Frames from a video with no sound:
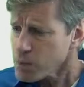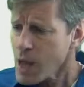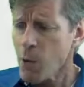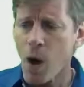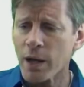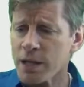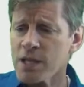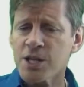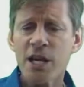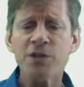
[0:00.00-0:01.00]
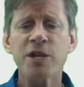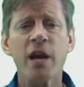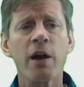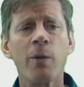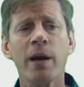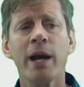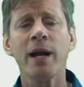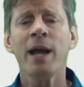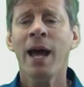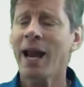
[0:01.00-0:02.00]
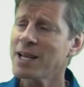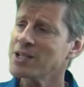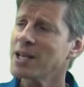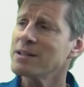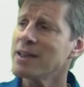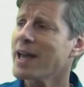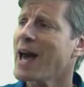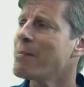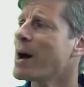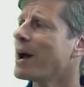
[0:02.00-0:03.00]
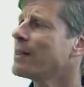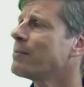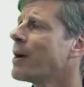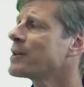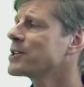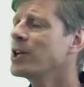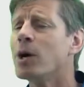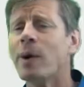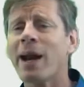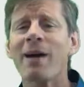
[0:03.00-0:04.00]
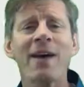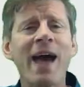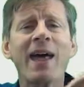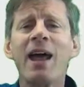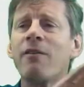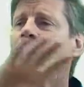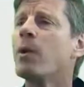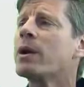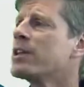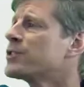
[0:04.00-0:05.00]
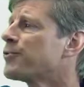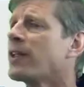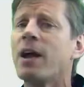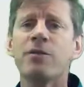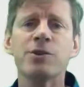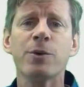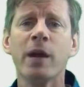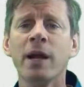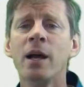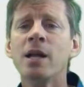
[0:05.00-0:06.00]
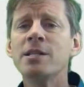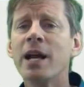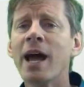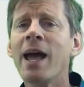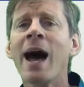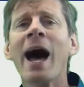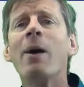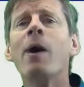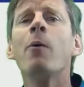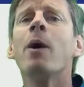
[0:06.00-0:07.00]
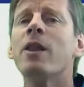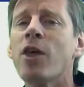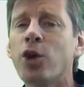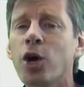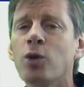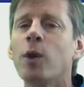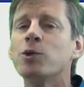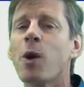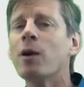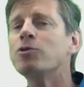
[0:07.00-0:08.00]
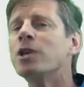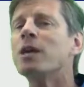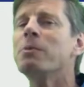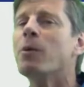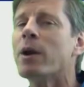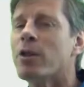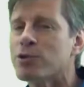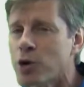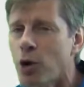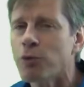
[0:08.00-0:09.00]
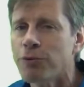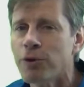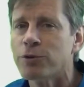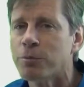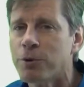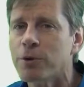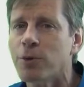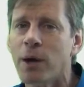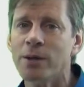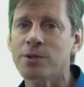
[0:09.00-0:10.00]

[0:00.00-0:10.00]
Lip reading: I walk into the tasting area one night, and I said to the guy behind the bar, I said, you know what? I've had every one of these flavors already. Today, I want one of the good ones. Why don't you give me one of those cold filter brewed ones?